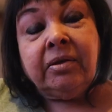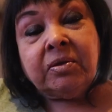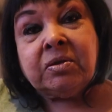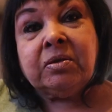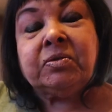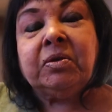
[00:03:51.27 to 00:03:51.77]

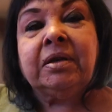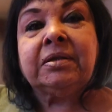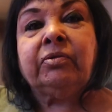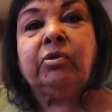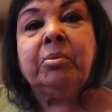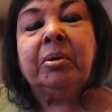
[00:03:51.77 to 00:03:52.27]
Those are the songs
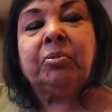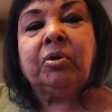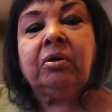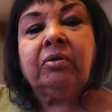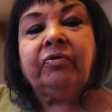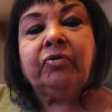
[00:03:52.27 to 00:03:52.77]
I remember
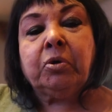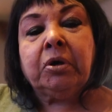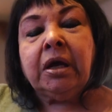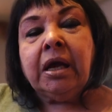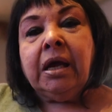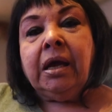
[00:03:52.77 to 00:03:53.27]
her
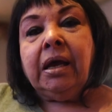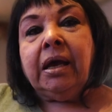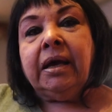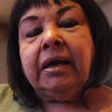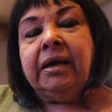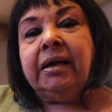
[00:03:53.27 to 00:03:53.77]
for,
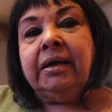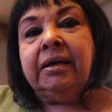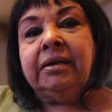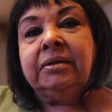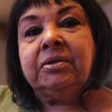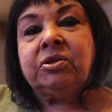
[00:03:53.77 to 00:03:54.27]

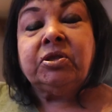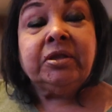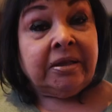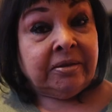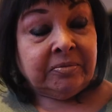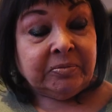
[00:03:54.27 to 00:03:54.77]
and she
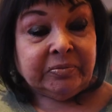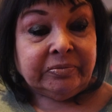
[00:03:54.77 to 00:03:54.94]
didn't.